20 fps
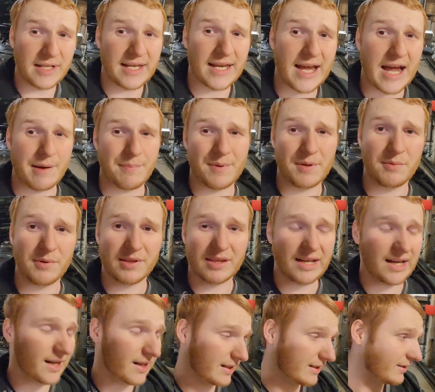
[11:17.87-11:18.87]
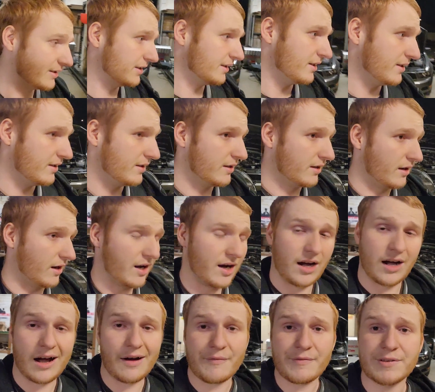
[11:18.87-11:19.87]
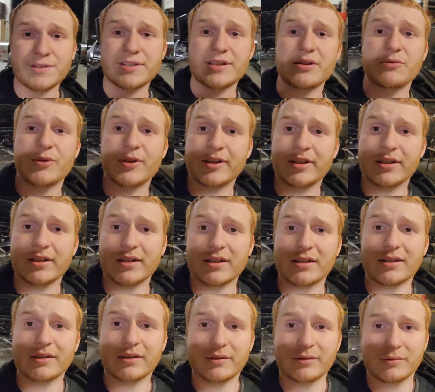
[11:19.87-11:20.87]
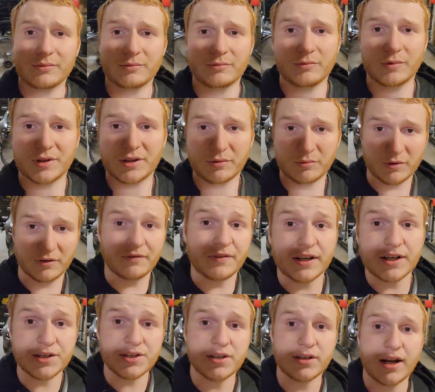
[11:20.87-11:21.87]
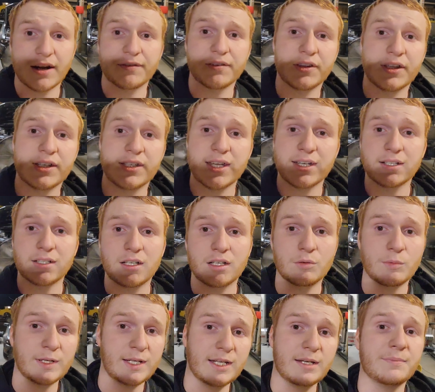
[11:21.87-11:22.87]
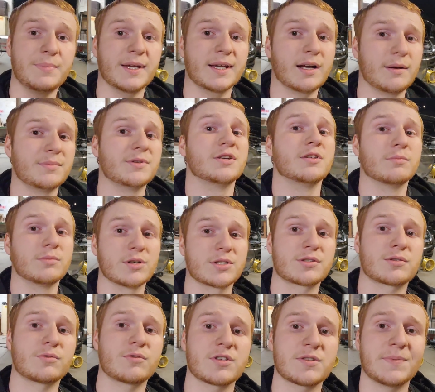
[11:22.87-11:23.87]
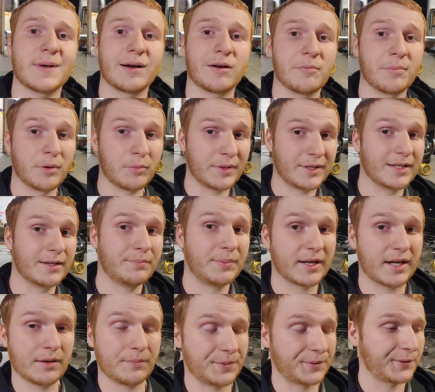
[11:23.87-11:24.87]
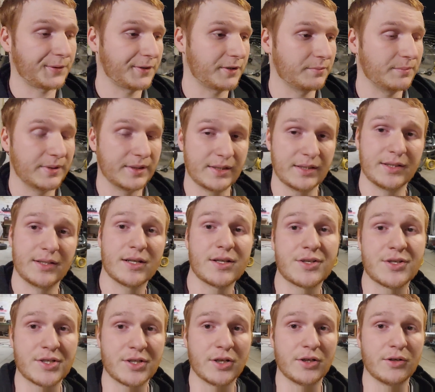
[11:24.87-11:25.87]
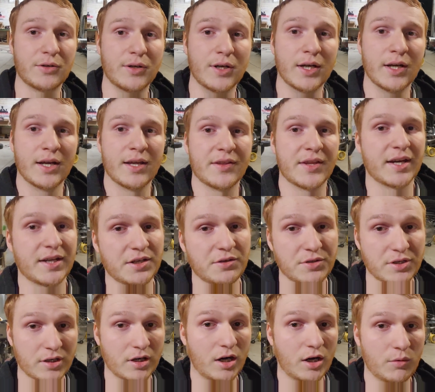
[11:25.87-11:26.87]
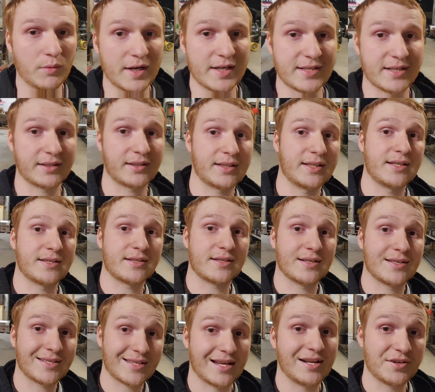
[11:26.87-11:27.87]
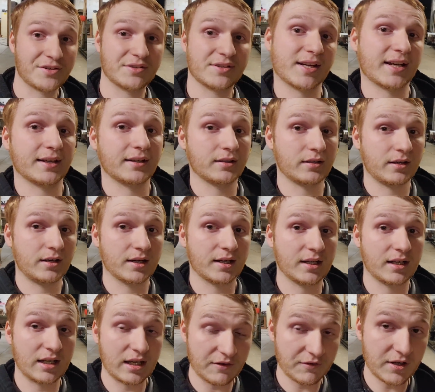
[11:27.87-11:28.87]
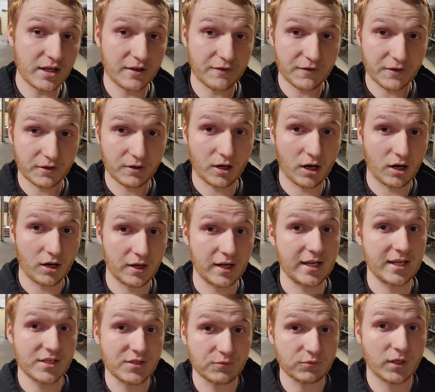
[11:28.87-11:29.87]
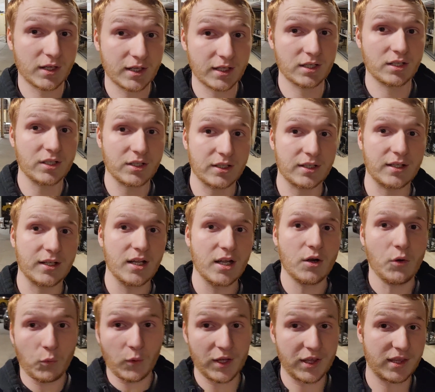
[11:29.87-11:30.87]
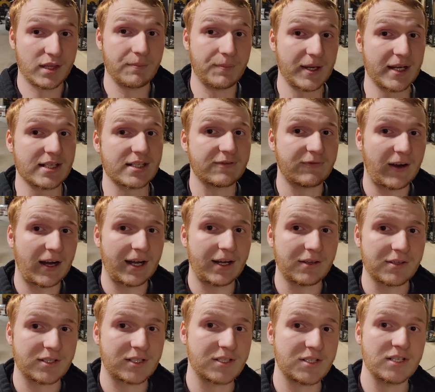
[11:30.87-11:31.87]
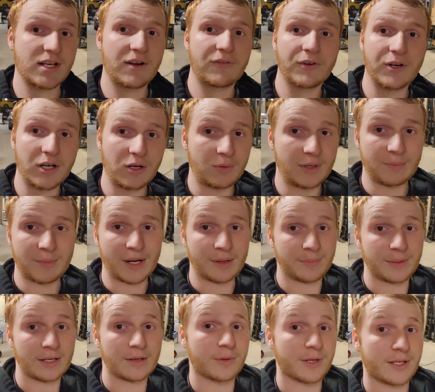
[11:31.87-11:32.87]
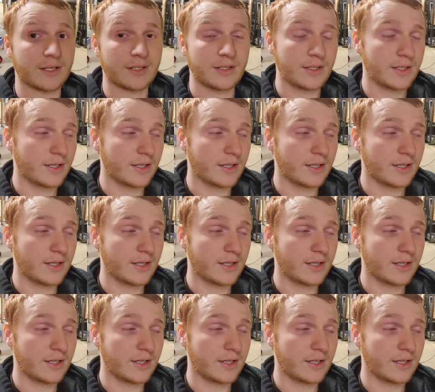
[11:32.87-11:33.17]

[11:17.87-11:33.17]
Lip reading: happy with that. Obviously, with the revision after the data log, we didn't pick up too much horsepower, but we did pick up a little bit. It does show that you should always at least send your data log in, even if the car is running good with the base files, because you never know, we might be able to